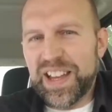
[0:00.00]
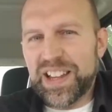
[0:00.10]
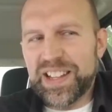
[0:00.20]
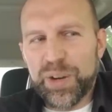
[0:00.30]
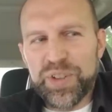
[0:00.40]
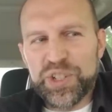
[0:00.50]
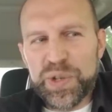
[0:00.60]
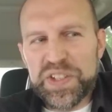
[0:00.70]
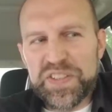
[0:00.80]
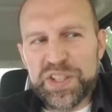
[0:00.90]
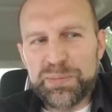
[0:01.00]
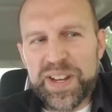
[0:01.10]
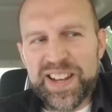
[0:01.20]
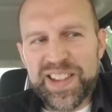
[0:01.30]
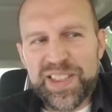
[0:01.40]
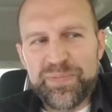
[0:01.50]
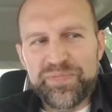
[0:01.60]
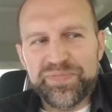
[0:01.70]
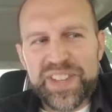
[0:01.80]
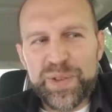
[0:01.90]
Like with Joseph Smith,
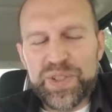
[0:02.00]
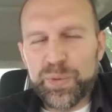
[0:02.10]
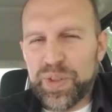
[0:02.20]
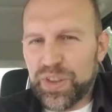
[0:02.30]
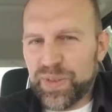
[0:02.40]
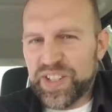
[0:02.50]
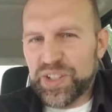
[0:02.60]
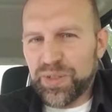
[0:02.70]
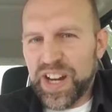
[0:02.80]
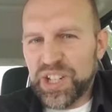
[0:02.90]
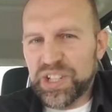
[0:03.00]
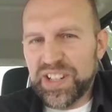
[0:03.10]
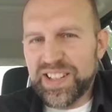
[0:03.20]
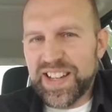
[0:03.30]
it was with the restoration.